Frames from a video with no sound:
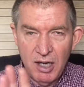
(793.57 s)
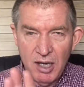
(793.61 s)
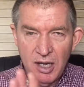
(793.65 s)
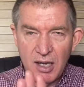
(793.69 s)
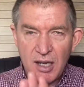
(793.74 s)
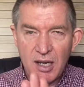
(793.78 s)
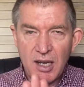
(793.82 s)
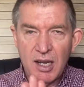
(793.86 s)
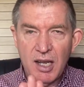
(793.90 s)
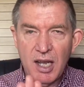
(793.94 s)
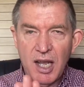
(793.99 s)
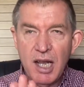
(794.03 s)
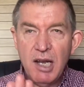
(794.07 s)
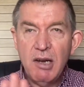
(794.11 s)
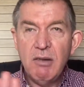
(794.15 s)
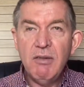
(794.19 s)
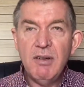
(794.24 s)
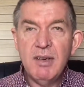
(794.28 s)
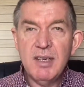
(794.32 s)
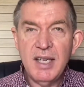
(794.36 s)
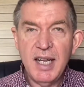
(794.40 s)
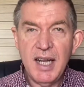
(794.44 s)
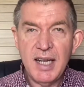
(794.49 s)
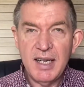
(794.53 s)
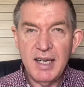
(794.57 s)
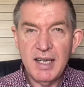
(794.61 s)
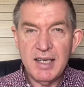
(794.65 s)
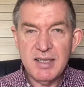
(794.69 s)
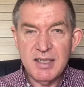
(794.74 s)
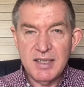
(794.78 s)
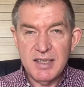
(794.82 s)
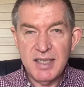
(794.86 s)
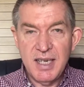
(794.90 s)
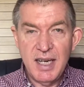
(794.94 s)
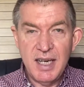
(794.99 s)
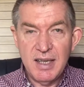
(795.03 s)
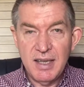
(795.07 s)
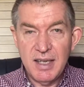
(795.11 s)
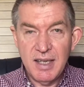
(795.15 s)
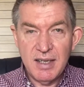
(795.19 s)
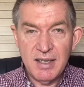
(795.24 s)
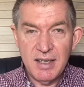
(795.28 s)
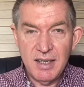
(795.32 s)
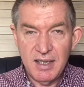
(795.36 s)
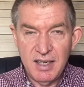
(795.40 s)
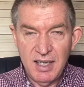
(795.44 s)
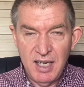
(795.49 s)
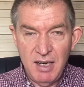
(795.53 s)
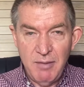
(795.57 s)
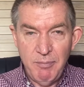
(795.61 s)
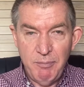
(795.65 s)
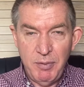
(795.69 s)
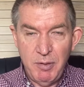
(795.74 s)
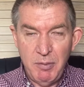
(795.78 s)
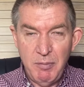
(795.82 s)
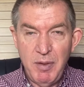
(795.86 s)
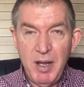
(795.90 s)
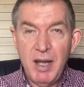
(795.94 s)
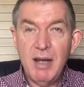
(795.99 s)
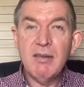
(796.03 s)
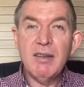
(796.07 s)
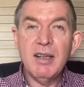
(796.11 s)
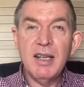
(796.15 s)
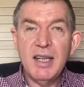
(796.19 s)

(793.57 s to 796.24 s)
uh, Herod had extended the Temple Mount,